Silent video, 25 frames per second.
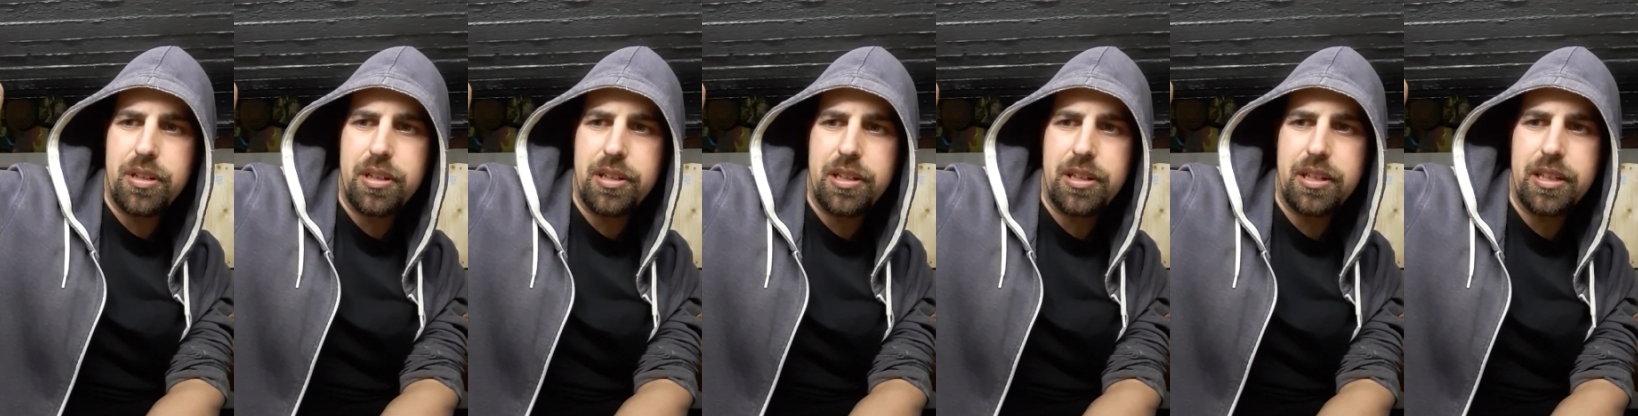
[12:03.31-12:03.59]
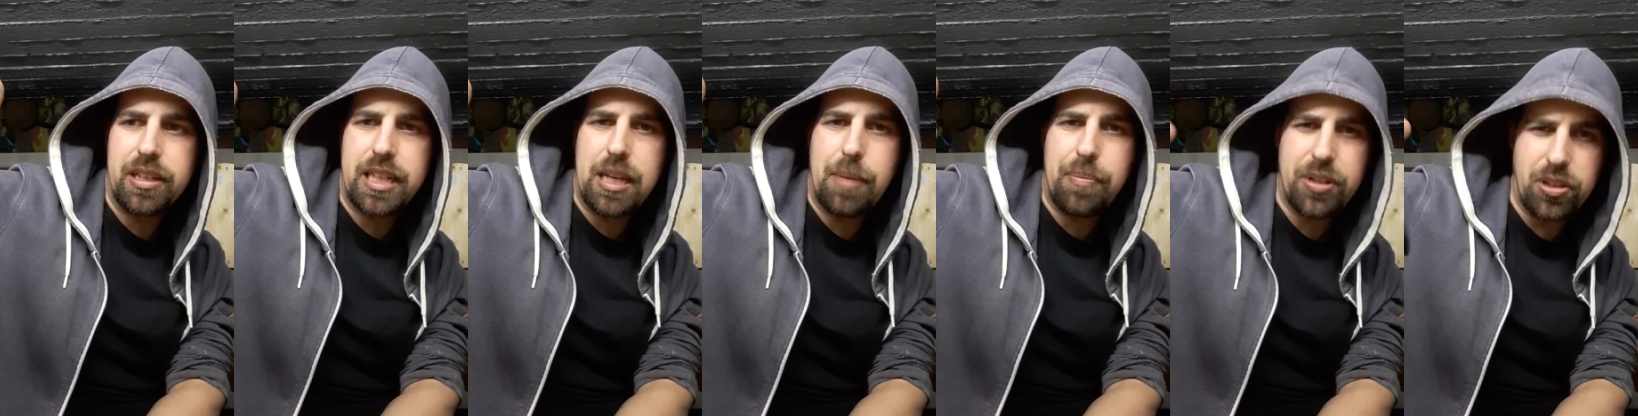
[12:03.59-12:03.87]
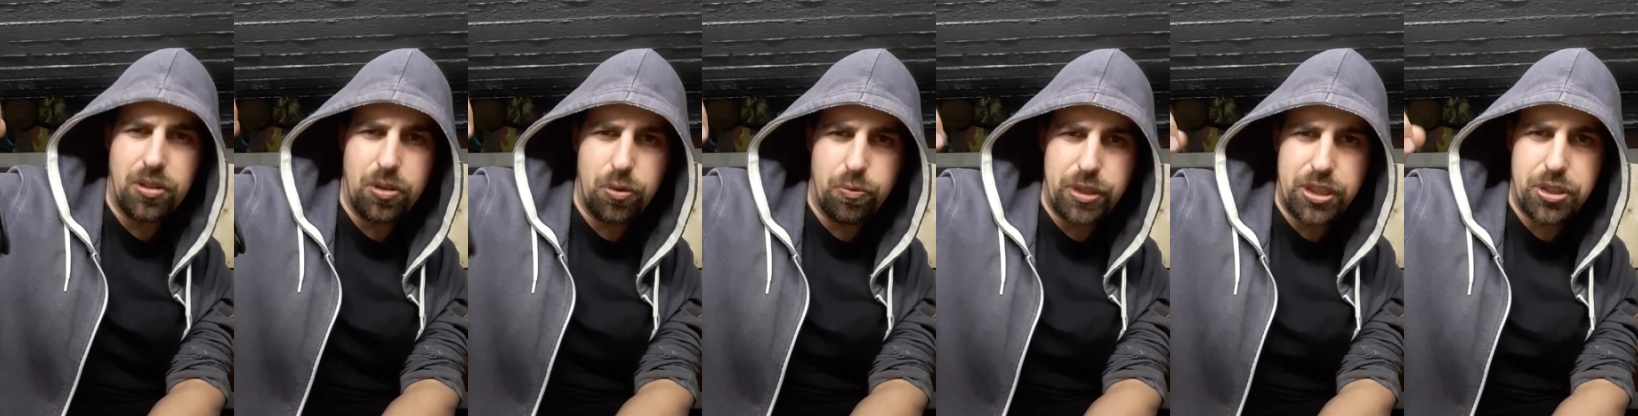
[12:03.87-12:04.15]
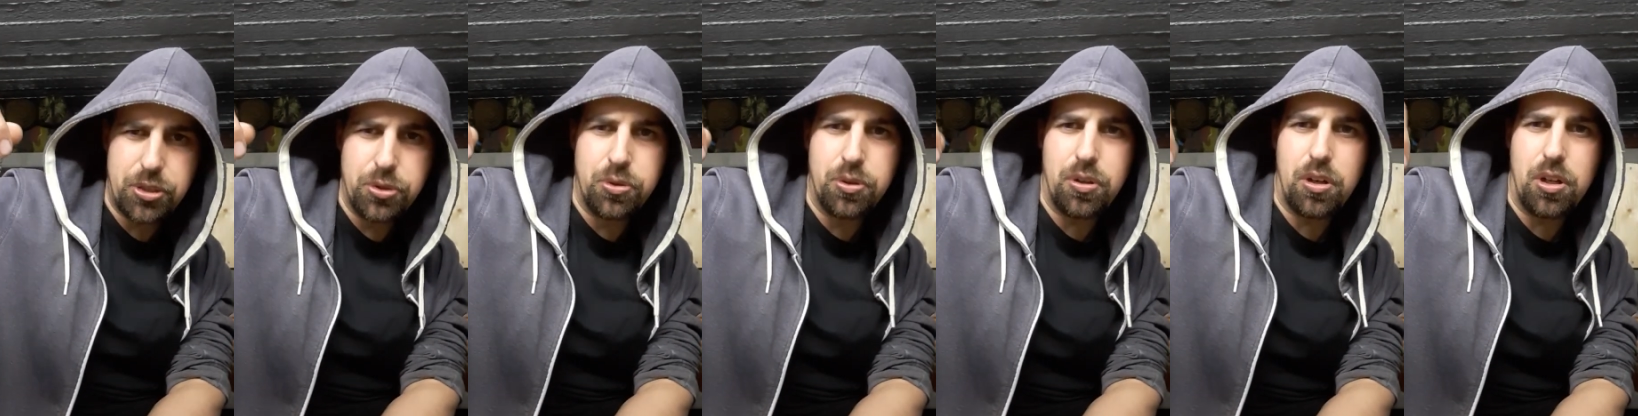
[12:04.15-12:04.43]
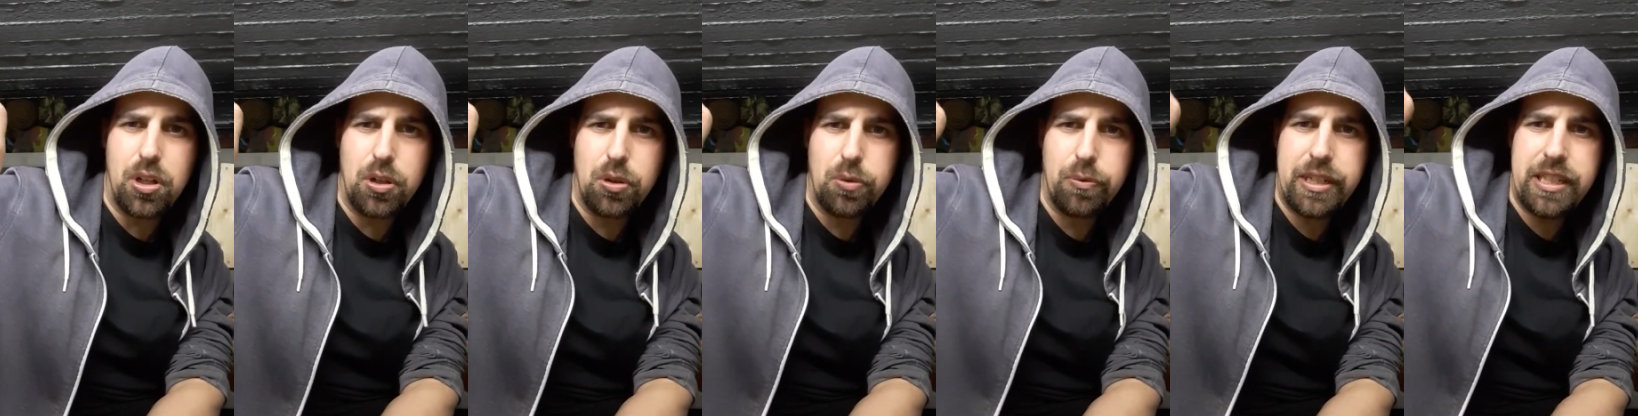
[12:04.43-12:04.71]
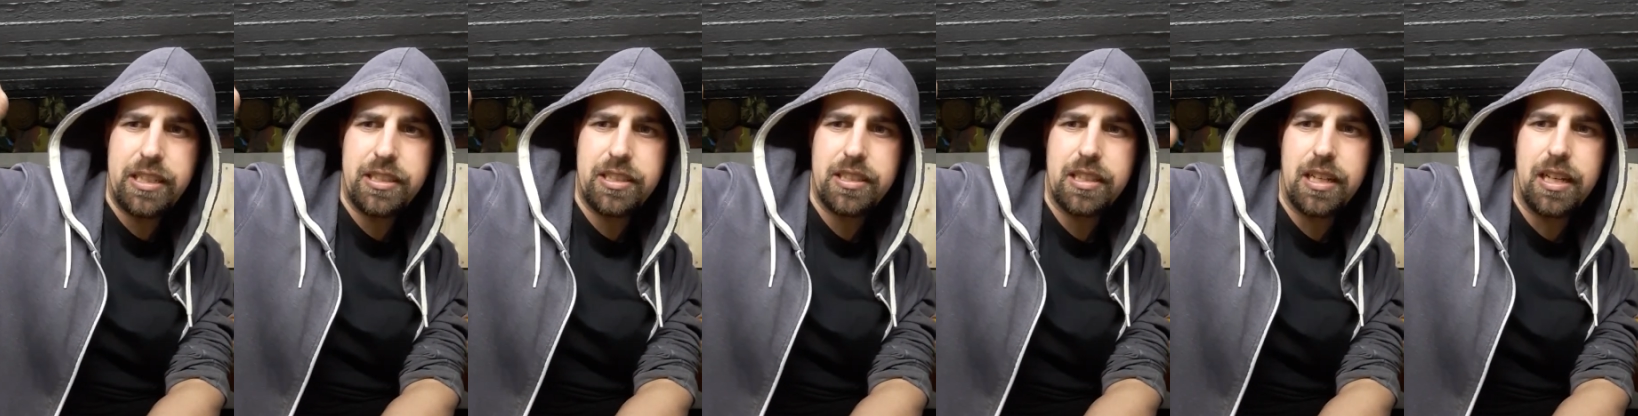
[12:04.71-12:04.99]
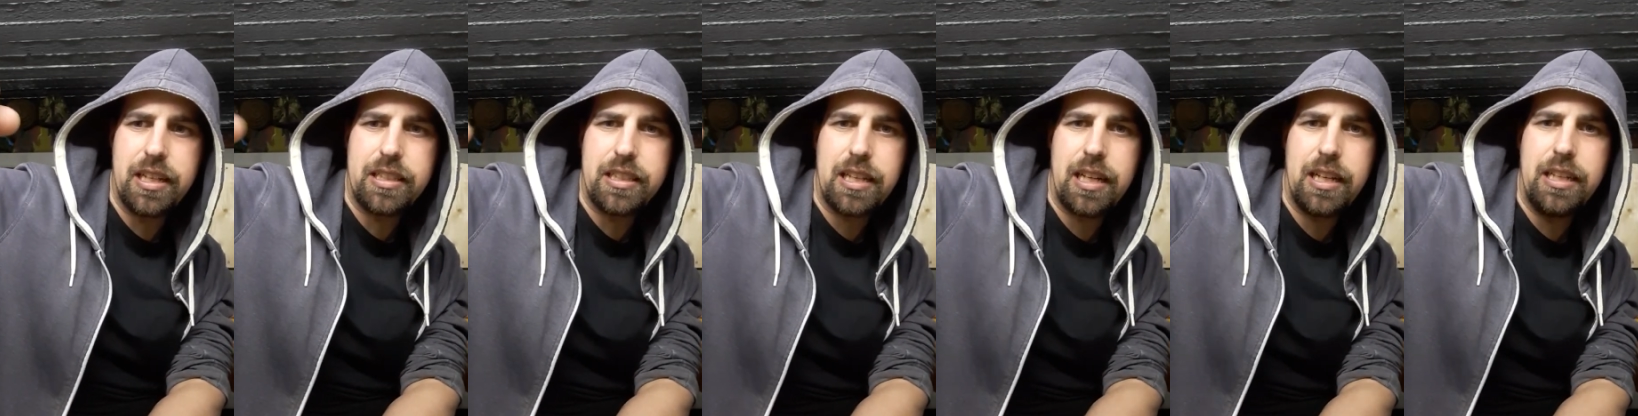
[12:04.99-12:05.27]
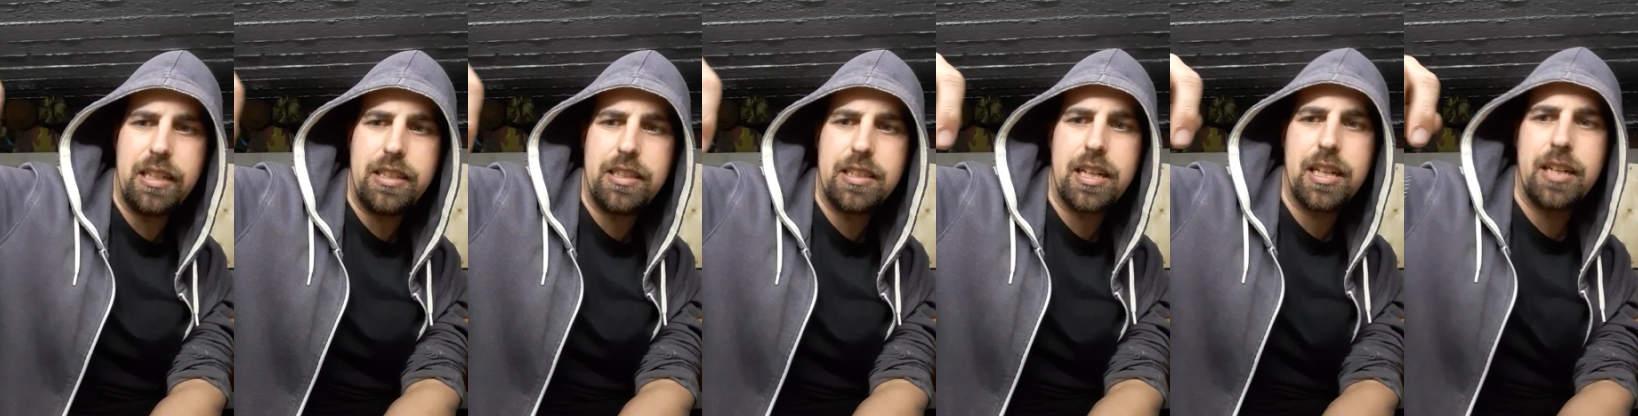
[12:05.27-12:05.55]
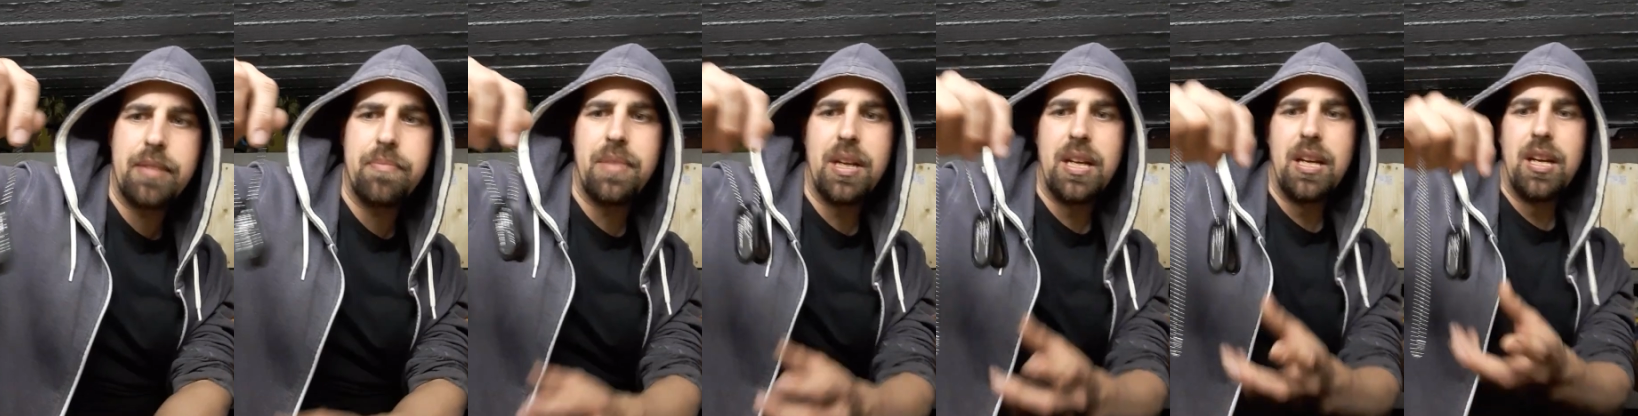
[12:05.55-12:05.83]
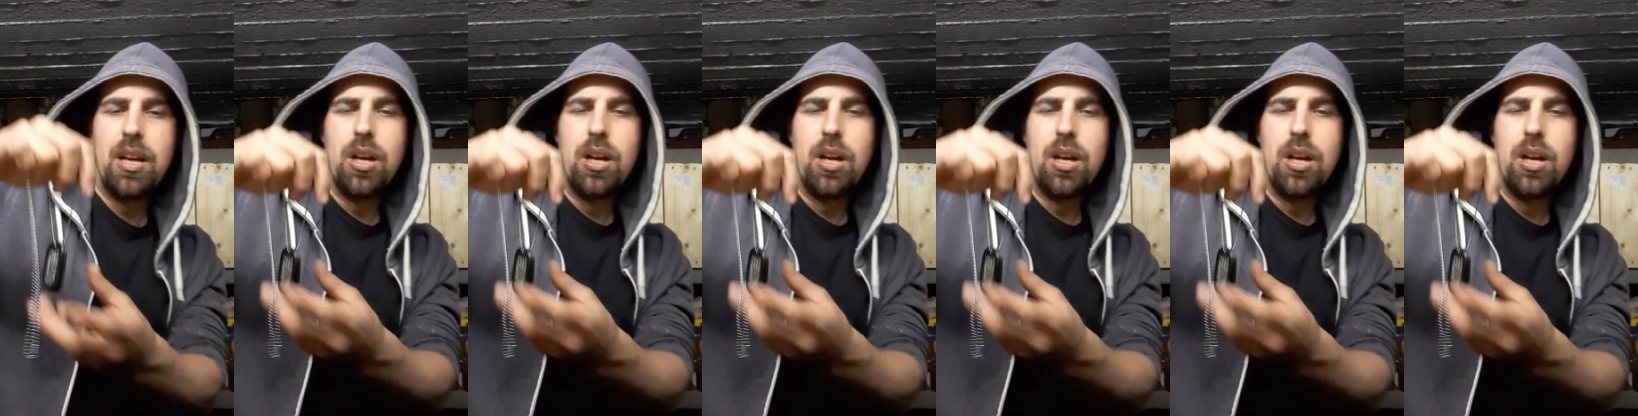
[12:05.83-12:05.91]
capital with you always at any time,